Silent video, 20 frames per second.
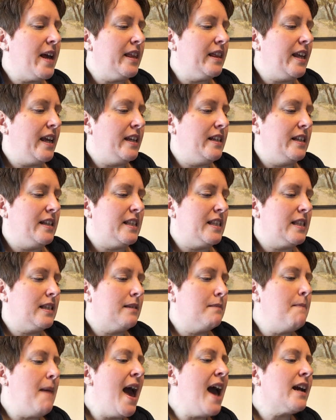and landed
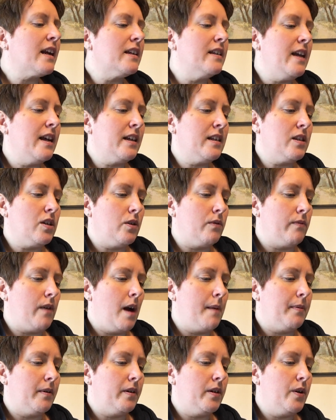smack next to
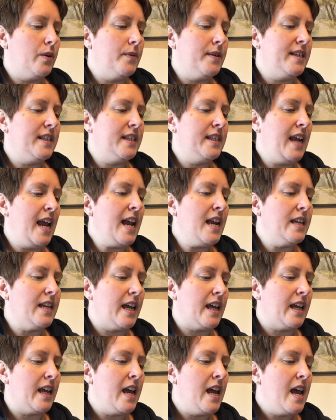Robert, who was
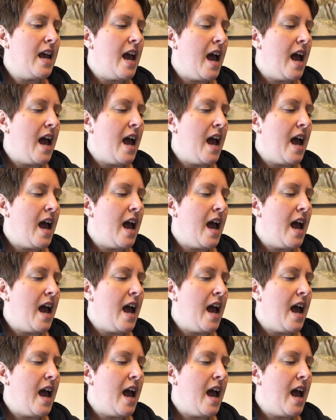standing